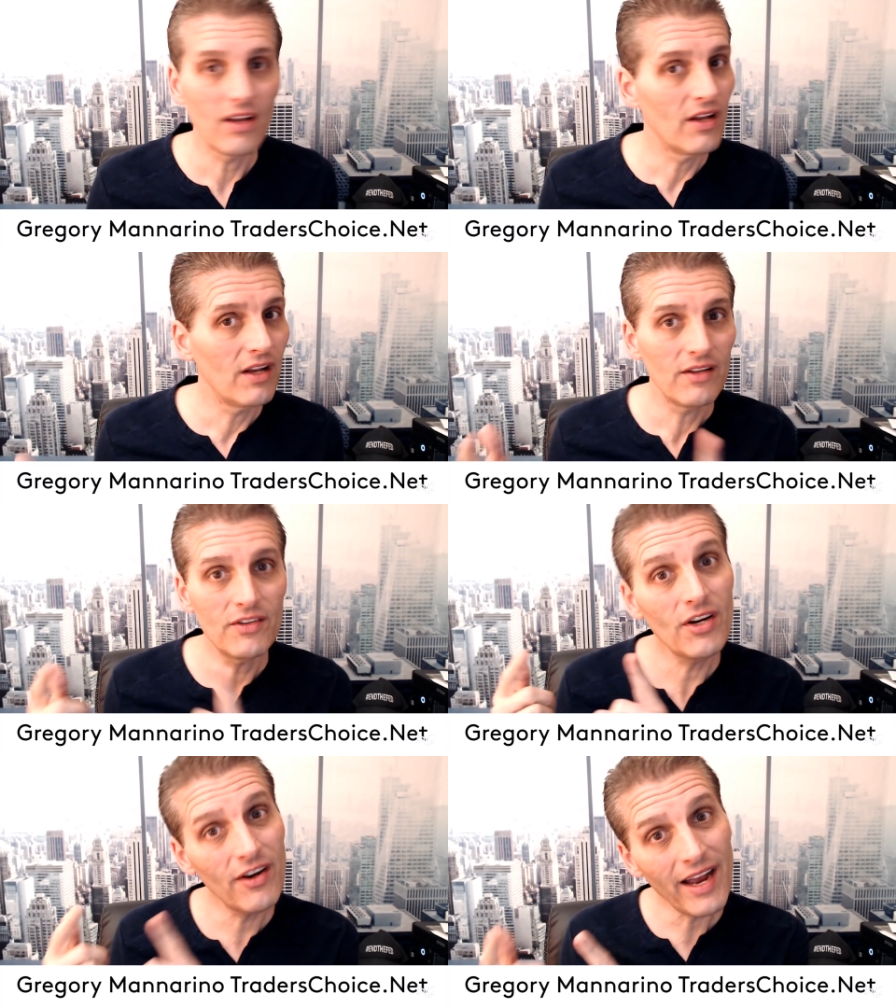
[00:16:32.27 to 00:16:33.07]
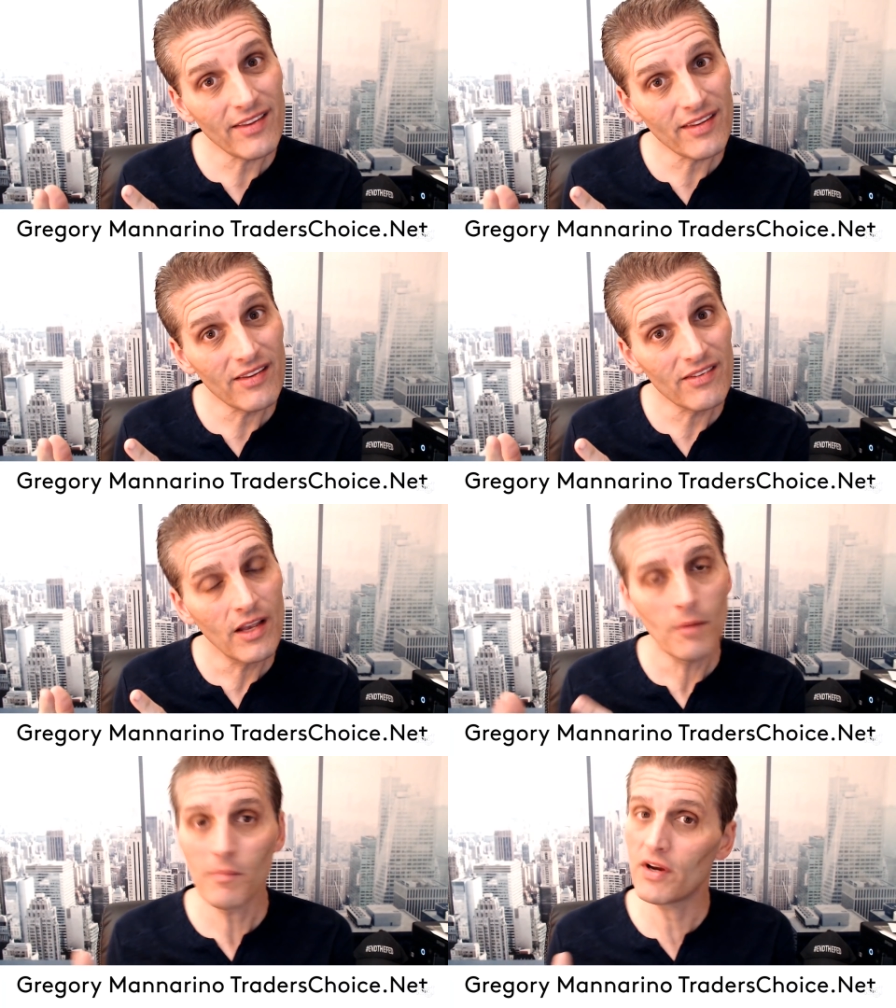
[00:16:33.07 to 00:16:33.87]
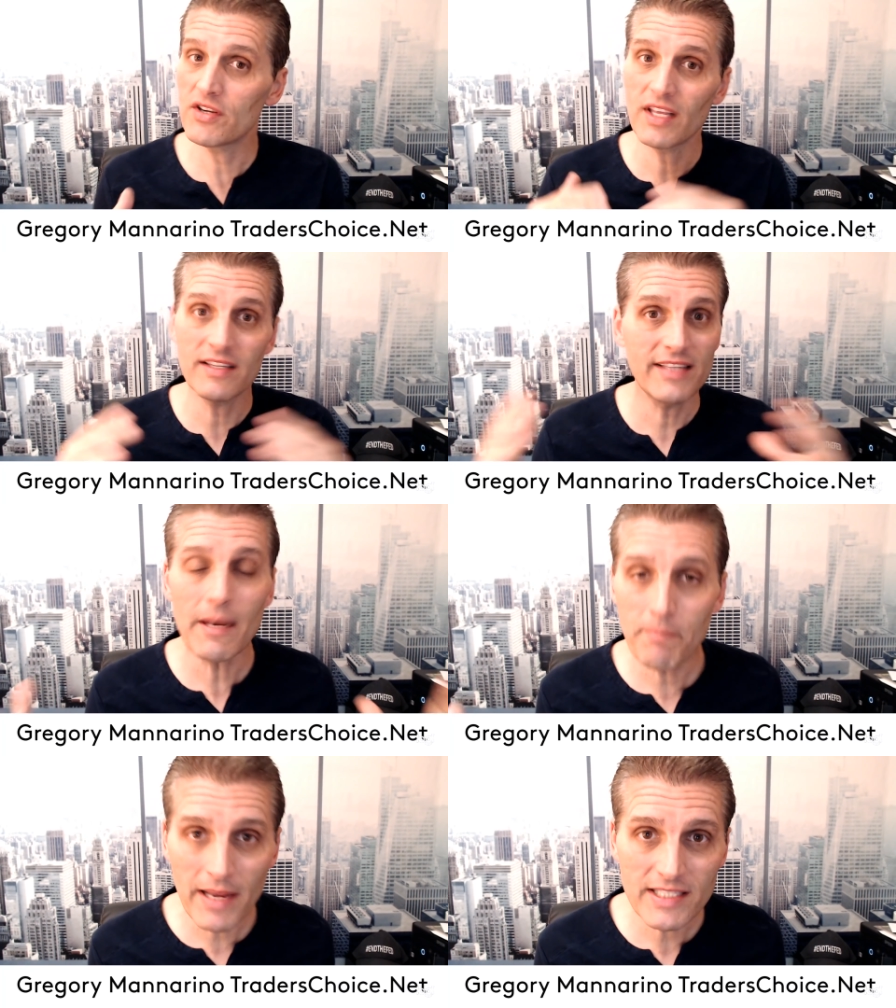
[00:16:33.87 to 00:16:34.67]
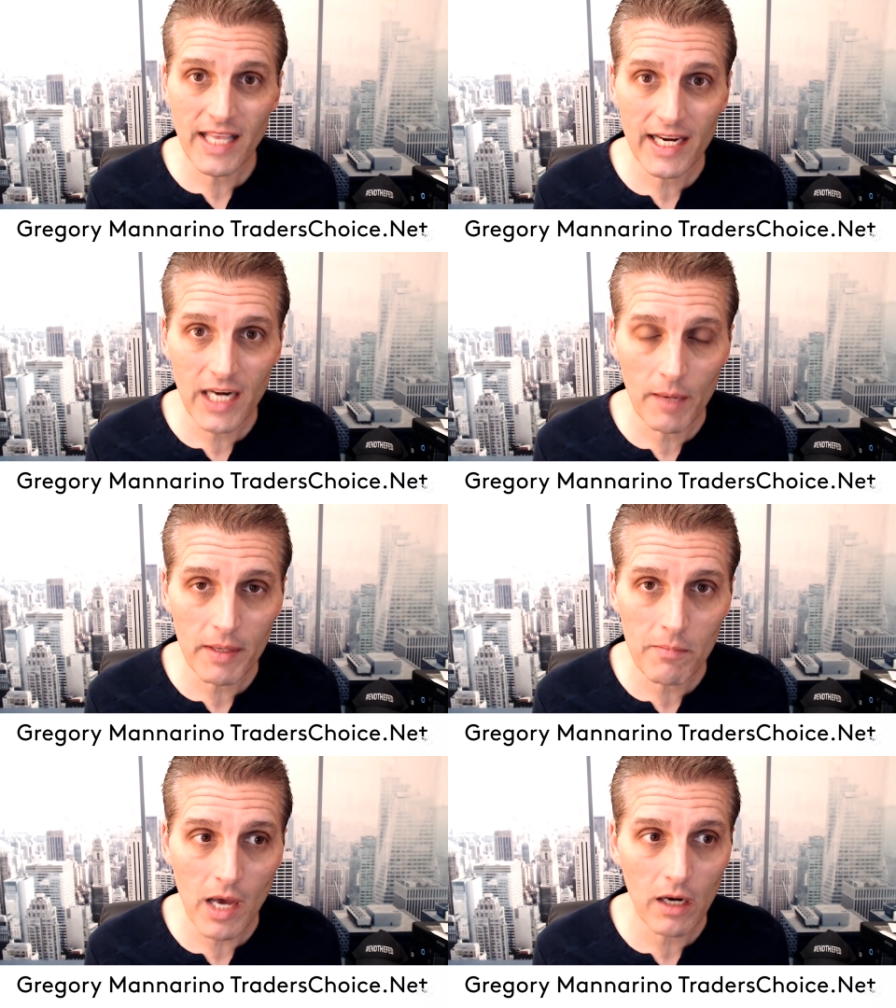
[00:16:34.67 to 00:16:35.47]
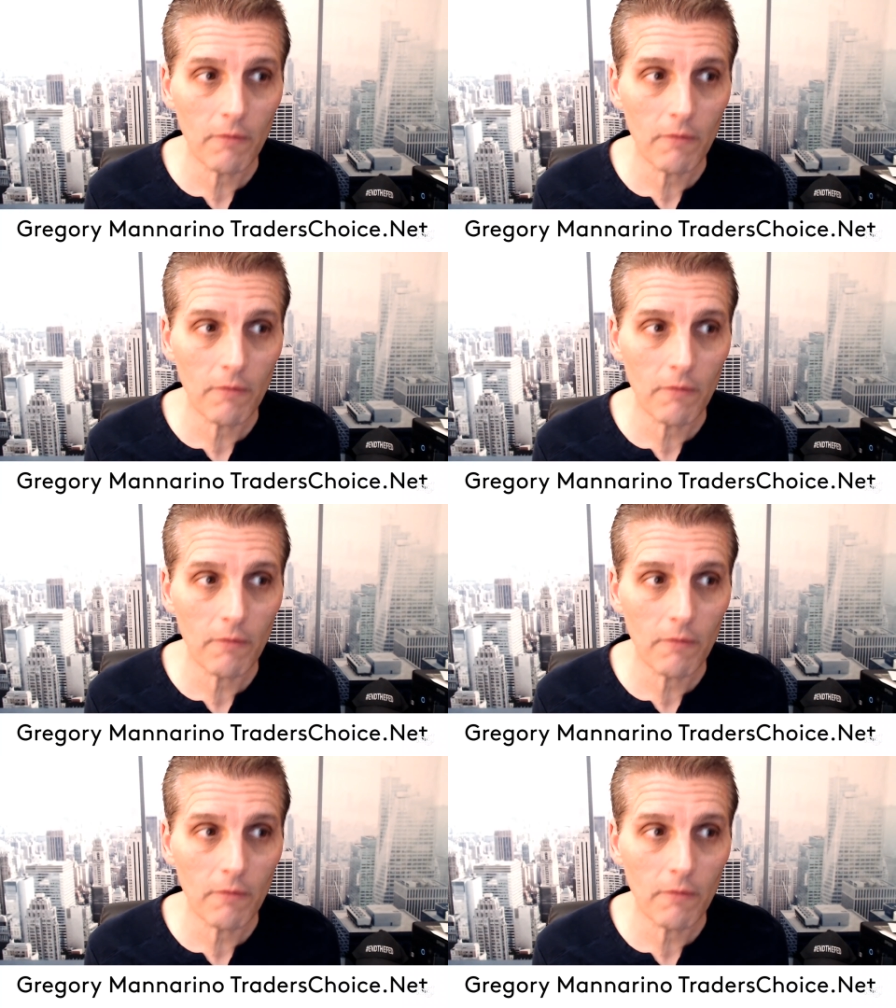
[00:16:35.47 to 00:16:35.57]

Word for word: to crisis because the debt-based economic model